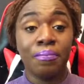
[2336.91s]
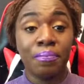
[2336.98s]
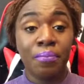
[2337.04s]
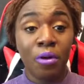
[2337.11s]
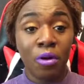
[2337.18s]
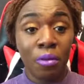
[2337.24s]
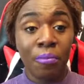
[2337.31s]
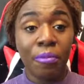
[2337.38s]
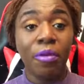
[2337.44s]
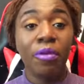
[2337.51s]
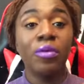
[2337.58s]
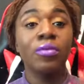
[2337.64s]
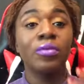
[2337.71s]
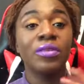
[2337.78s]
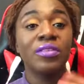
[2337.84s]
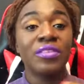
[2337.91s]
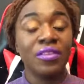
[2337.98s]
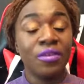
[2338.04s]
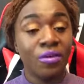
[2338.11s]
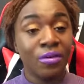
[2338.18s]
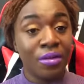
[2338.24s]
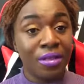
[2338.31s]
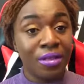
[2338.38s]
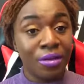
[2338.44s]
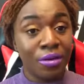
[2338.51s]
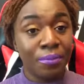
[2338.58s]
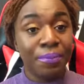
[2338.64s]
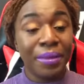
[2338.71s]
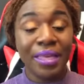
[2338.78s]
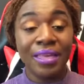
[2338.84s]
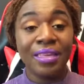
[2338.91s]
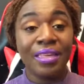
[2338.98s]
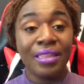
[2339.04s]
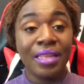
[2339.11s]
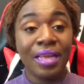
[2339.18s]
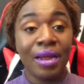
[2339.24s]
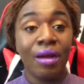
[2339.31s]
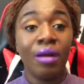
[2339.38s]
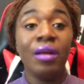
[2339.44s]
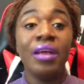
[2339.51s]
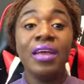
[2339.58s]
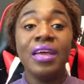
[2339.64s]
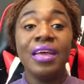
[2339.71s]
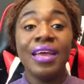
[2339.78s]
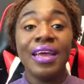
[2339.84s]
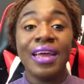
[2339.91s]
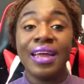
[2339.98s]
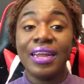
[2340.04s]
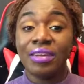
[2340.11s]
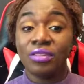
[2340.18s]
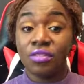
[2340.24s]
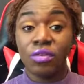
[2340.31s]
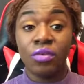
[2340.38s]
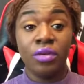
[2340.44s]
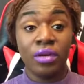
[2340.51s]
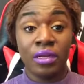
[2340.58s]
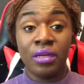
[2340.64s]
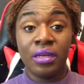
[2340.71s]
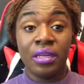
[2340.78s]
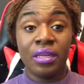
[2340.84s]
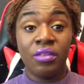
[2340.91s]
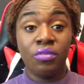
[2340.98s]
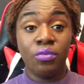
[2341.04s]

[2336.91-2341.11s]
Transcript: purple with still a little pink in there, and it's good. It's